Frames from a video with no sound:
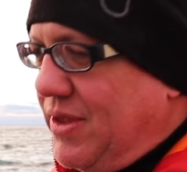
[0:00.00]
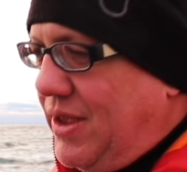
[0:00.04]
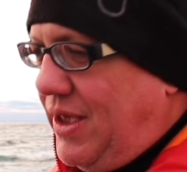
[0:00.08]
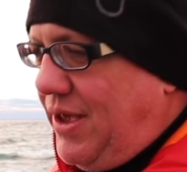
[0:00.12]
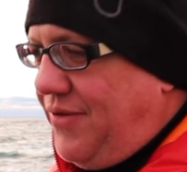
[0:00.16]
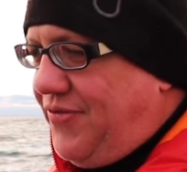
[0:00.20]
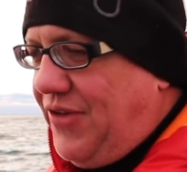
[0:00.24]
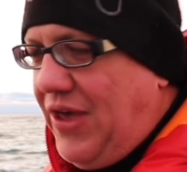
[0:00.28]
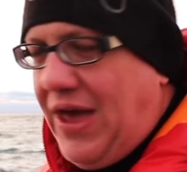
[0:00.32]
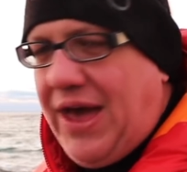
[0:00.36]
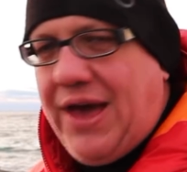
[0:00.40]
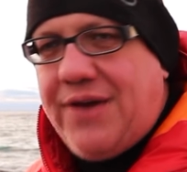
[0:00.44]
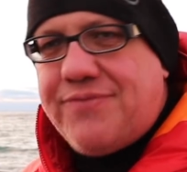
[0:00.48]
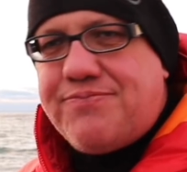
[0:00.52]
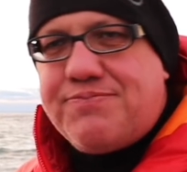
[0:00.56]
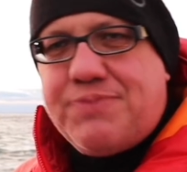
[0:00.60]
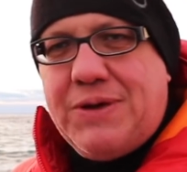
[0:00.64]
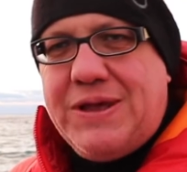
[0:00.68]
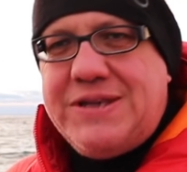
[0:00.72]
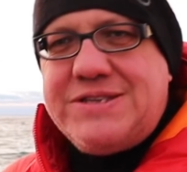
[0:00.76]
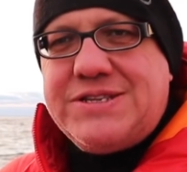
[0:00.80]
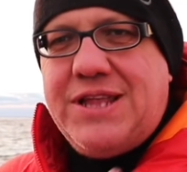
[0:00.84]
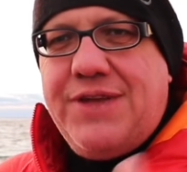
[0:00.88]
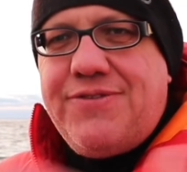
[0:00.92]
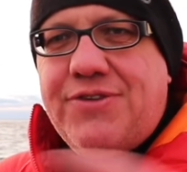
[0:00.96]
If you have,
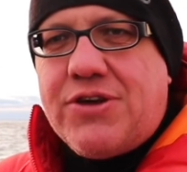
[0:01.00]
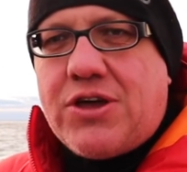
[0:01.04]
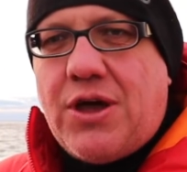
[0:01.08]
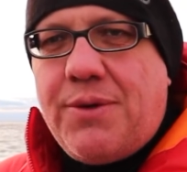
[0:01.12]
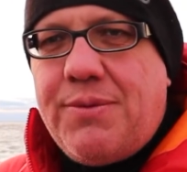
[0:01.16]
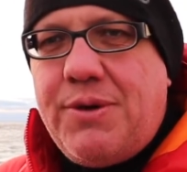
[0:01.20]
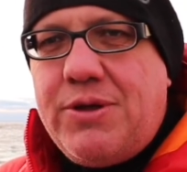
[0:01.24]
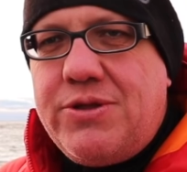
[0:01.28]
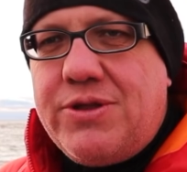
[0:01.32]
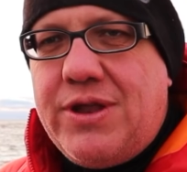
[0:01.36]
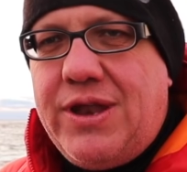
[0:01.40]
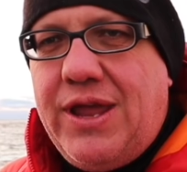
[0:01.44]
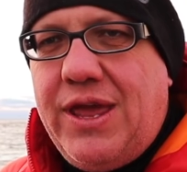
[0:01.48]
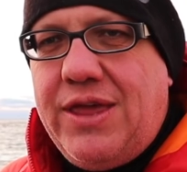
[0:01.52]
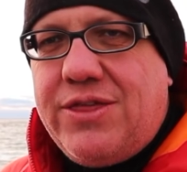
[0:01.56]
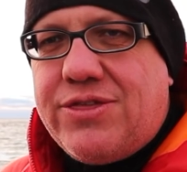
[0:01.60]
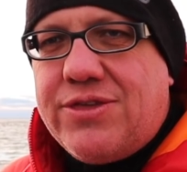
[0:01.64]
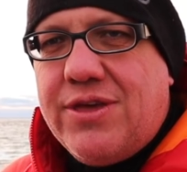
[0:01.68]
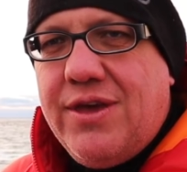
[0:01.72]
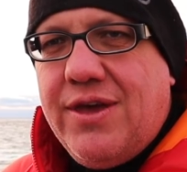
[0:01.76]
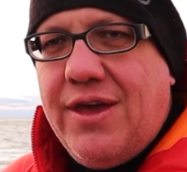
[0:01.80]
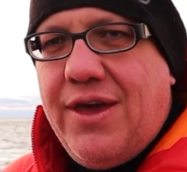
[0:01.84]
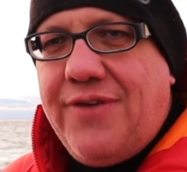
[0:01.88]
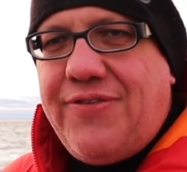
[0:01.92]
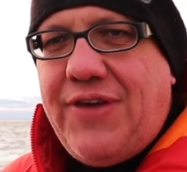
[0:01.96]
please leave a comment underneath.
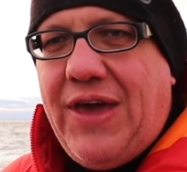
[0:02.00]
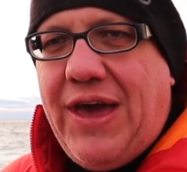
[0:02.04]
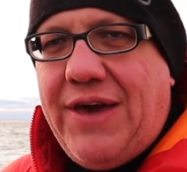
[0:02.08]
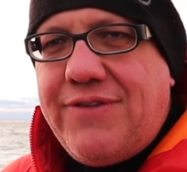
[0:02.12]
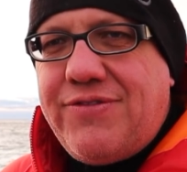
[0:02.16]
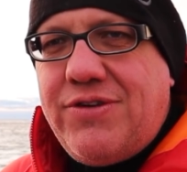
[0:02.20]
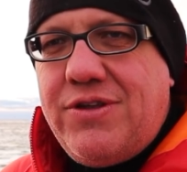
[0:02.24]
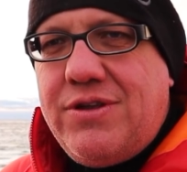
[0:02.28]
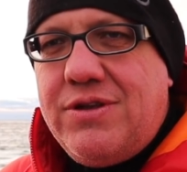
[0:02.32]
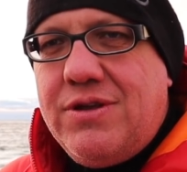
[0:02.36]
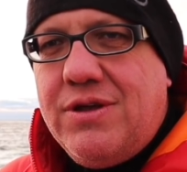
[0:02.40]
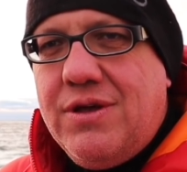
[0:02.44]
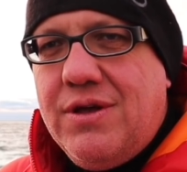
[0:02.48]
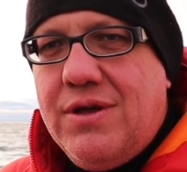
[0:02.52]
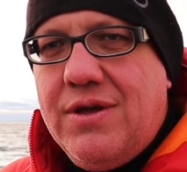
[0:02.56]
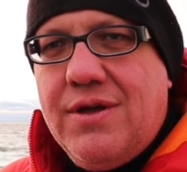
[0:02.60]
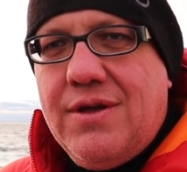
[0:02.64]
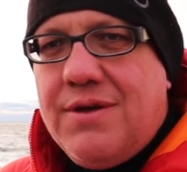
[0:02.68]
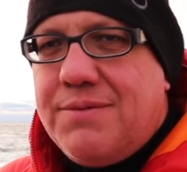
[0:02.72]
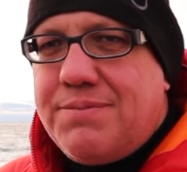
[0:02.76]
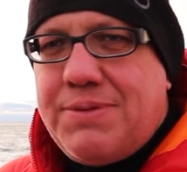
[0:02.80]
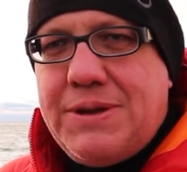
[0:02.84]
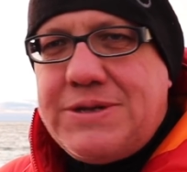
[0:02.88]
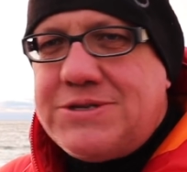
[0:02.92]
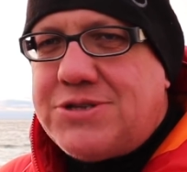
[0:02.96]
If you haven't,
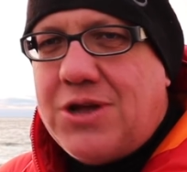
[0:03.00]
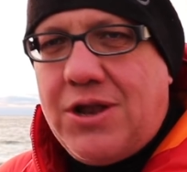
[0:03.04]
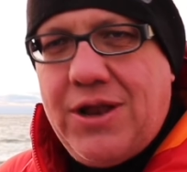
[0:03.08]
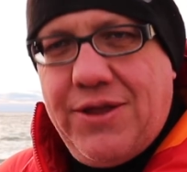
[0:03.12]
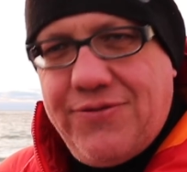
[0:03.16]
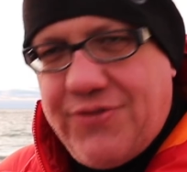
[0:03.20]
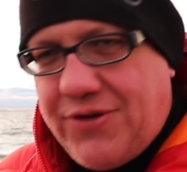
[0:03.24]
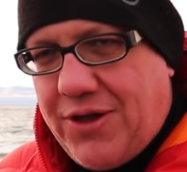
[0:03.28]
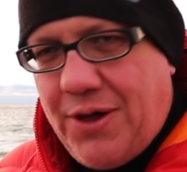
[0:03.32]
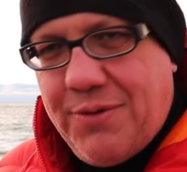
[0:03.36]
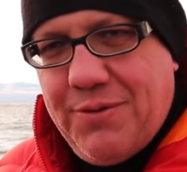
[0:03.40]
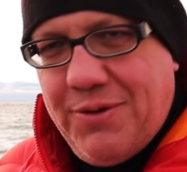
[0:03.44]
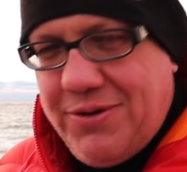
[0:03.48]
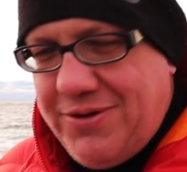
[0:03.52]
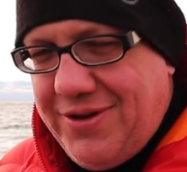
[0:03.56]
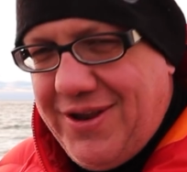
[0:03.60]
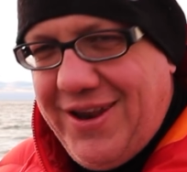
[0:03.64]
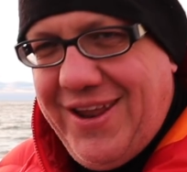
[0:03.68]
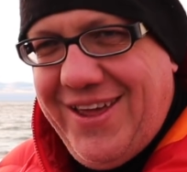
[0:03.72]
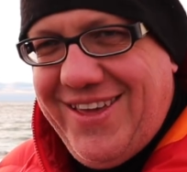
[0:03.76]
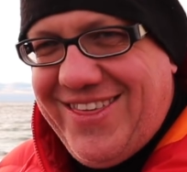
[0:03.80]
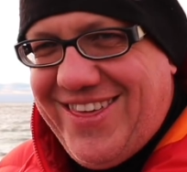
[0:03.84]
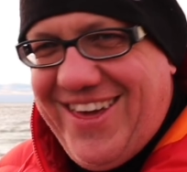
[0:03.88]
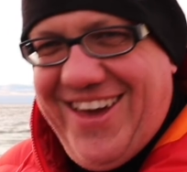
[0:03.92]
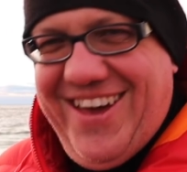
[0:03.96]
please don't leave a comment
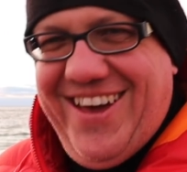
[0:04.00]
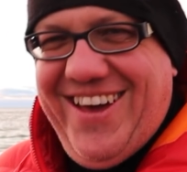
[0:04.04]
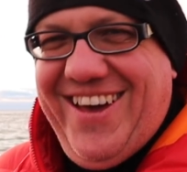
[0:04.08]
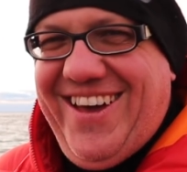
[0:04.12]
underneath.